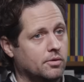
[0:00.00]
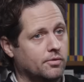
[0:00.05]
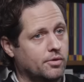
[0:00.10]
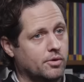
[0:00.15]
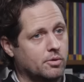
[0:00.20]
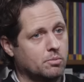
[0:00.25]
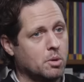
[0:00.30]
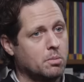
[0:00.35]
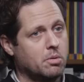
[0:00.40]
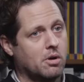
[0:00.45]

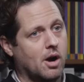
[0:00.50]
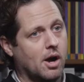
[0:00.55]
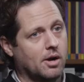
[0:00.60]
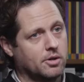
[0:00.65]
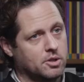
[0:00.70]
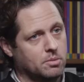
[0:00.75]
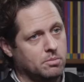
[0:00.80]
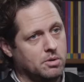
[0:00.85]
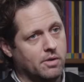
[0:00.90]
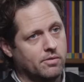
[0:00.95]
for Mubarak
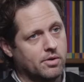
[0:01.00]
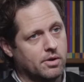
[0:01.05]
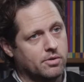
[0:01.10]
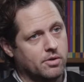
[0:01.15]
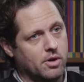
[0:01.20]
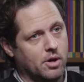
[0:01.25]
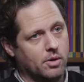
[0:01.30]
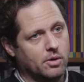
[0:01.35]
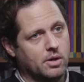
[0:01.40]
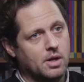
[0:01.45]
to be
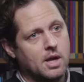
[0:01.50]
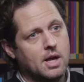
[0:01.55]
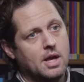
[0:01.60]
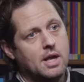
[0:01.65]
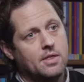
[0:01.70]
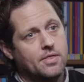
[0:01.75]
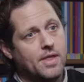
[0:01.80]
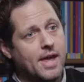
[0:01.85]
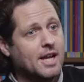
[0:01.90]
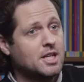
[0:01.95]
overthrown.
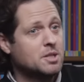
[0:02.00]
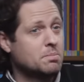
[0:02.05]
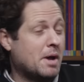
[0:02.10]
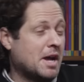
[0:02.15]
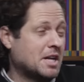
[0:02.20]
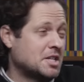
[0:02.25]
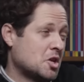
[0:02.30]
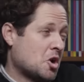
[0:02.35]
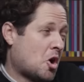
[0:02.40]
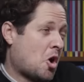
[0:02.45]
They
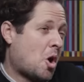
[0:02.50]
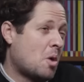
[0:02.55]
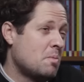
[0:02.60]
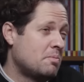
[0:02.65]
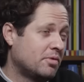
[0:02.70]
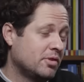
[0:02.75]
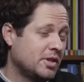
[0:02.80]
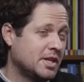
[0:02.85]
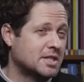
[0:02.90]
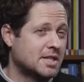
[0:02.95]
expected,
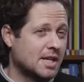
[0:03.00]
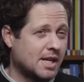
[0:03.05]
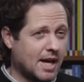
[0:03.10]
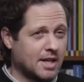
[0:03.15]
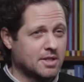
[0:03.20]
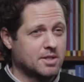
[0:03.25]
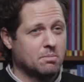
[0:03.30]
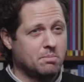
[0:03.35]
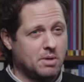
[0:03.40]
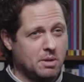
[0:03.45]
hopefully, to
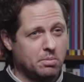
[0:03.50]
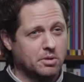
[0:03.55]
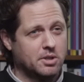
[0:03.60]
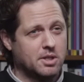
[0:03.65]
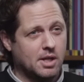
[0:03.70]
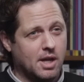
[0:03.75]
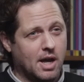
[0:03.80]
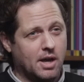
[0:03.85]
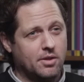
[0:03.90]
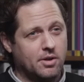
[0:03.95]
get some people
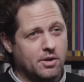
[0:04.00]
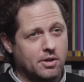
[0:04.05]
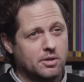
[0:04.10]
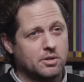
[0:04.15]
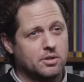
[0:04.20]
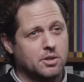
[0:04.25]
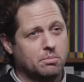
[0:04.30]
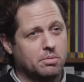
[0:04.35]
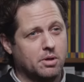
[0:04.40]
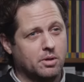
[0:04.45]
together
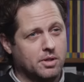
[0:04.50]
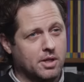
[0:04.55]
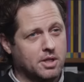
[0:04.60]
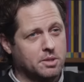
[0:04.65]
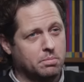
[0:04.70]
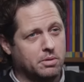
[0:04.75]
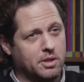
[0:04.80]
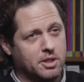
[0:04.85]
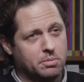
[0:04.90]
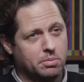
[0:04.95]
to protest
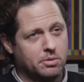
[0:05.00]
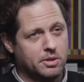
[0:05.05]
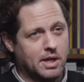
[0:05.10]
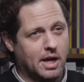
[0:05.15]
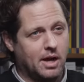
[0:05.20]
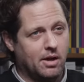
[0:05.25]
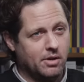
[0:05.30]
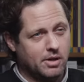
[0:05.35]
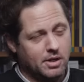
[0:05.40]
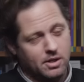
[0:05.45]
police
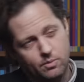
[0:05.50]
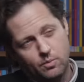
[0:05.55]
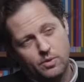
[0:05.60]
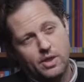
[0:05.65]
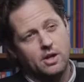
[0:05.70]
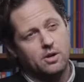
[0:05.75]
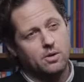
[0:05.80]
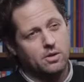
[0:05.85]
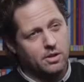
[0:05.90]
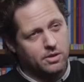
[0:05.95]
brutality.
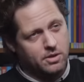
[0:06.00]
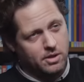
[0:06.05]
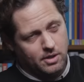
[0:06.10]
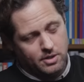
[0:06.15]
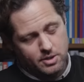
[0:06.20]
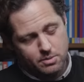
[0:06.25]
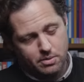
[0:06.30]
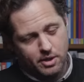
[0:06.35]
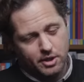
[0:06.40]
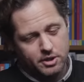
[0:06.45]
They knew that the
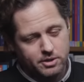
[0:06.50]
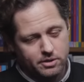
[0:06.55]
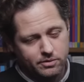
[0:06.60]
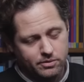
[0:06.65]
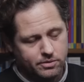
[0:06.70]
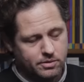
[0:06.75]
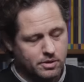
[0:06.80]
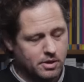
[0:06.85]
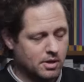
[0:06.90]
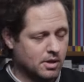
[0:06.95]
inspiration of
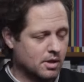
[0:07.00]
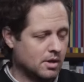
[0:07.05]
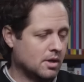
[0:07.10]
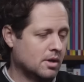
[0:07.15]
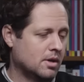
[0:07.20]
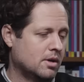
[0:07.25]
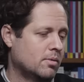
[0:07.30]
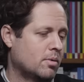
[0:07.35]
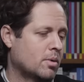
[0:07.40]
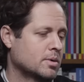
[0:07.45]

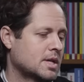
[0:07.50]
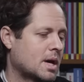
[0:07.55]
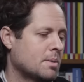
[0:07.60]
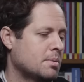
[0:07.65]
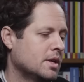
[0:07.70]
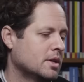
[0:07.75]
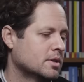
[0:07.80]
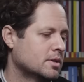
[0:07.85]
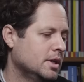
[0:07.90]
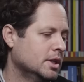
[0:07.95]
what was
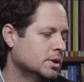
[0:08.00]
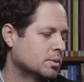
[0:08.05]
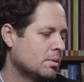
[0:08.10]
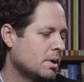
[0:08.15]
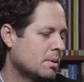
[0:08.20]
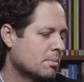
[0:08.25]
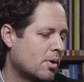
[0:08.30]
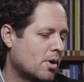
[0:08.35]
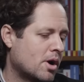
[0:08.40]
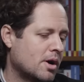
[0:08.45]
happening in Tunisia would
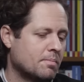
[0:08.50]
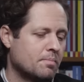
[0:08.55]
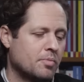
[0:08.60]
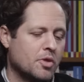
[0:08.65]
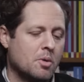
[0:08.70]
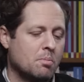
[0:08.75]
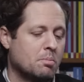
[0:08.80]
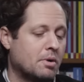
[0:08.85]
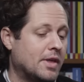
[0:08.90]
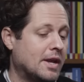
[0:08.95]
be important,
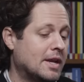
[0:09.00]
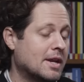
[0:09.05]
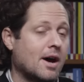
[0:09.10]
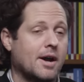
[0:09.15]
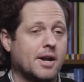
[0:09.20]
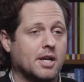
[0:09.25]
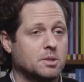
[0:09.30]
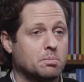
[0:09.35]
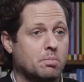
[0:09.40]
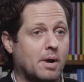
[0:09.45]
but they did
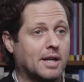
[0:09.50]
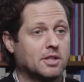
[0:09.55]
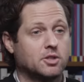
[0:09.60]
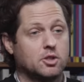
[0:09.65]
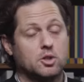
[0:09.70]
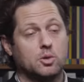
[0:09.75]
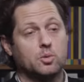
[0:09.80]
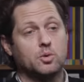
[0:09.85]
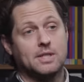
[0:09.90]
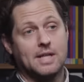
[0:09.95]
not expect
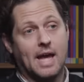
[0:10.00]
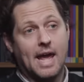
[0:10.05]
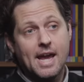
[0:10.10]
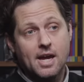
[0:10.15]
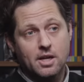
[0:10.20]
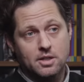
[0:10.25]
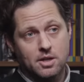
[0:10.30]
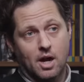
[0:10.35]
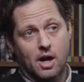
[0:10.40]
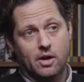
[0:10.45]
to
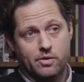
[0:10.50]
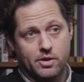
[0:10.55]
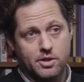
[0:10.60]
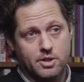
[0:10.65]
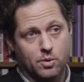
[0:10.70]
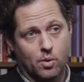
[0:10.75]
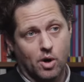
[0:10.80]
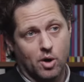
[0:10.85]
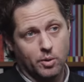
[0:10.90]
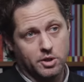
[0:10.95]
take Tahrir
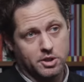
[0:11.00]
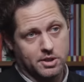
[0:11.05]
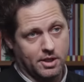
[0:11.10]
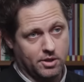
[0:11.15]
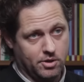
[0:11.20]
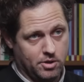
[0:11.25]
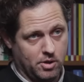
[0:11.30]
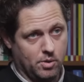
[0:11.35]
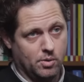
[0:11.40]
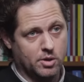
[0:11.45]
Square, which they
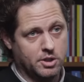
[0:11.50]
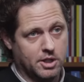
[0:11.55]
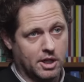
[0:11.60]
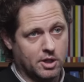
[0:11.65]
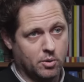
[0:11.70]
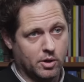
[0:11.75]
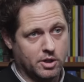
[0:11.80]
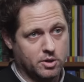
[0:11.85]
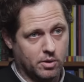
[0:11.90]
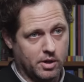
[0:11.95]
do on
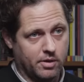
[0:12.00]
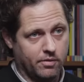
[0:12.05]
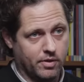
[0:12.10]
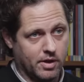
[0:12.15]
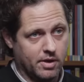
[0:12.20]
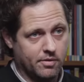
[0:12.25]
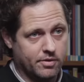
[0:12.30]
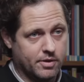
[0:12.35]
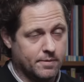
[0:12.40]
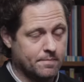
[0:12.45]
January
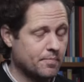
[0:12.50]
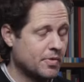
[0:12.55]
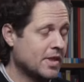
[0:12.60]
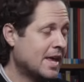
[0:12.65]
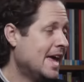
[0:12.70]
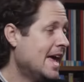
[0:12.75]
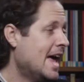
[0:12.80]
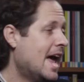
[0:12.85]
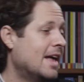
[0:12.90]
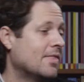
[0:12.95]
twenty-fifth.
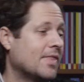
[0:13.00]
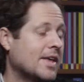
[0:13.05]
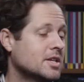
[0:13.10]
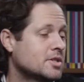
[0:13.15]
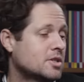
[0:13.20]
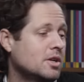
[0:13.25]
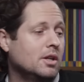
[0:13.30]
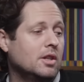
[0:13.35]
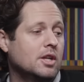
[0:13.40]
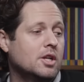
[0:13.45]
And they
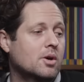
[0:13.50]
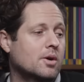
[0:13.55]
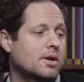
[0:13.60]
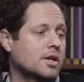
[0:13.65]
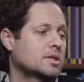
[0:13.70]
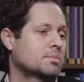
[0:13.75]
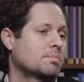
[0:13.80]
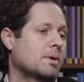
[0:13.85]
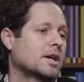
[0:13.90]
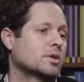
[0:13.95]
certainly don't
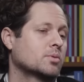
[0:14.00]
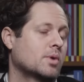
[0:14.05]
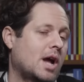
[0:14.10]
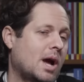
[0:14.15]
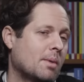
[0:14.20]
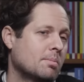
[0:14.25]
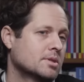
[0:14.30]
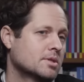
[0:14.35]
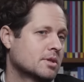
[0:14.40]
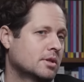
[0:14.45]
expect what
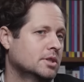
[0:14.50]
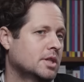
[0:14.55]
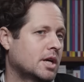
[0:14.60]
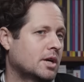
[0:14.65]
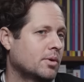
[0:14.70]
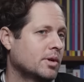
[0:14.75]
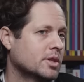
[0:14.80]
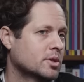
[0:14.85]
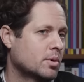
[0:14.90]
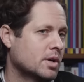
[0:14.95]
happens on
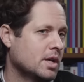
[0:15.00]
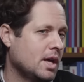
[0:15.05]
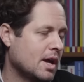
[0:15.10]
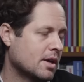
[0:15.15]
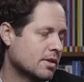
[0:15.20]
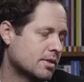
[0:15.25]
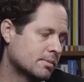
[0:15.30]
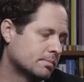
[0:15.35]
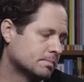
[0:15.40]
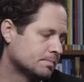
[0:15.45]
January
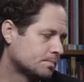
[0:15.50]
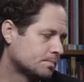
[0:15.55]
twenty-eighth,